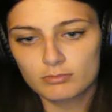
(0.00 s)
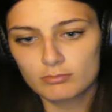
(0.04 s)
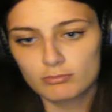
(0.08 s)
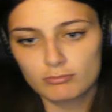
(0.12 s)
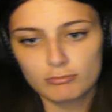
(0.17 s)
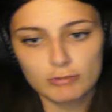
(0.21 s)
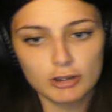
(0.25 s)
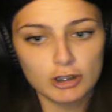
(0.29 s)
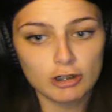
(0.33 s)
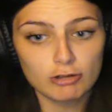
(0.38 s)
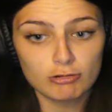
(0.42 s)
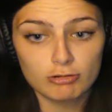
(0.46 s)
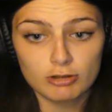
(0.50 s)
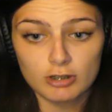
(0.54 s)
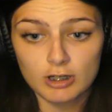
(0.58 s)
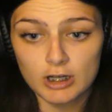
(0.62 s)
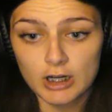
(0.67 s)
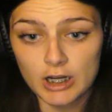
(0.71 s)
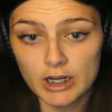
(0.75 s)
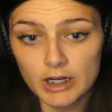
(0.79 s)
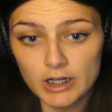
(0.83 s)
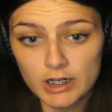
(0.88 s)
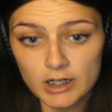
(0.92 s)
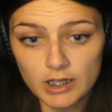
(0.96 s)
You don't
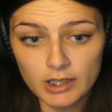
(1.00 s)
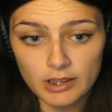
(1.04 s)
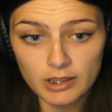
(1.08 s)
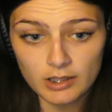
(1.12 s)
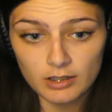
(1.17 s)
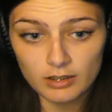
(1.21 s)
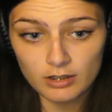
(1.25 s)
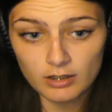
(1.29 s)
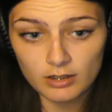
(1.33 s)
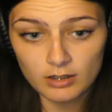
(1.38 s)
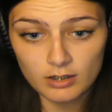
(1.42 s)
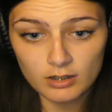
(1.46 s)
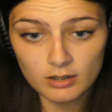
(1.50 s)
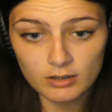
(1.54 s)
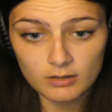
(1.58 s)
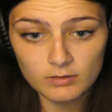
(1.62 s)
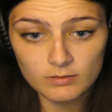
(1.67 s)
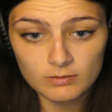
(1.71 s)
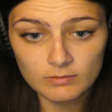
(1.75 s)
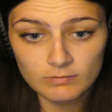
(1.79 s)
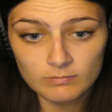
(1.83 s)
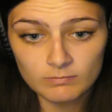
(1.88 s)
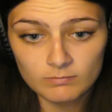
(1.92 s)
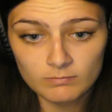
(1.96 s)
need nothing.
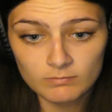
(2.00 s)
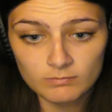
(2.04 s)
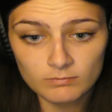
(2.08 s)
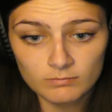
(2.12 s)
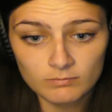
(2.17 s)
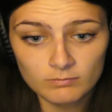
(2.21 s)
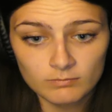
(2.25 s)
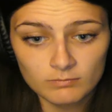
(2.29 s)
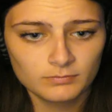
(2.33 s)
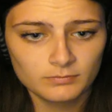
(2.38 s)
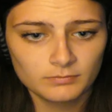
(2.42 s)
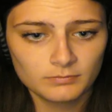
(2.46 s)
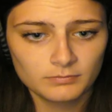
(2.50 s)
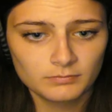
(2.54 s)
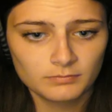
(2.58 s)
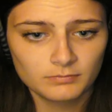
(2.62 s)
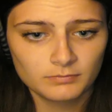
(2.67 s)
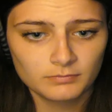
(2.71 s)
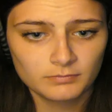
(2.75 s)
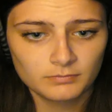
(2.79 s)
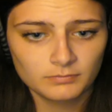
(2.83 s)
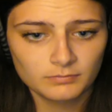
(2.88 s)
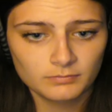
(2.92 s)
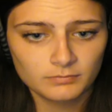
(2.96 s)

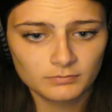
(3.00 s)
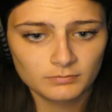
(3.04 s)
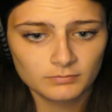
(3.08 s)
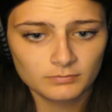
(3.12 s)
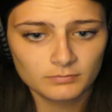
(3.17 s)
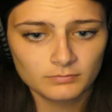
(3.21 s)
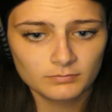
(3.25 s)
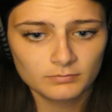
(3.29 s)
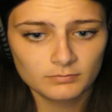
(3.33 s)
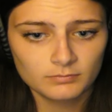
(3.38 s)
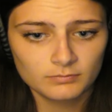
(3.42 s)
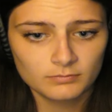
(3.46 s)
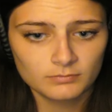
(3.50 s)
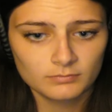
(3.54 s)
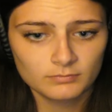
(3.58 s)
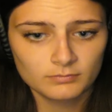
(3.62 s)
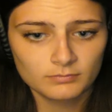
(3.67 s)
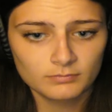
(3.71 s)
To my family.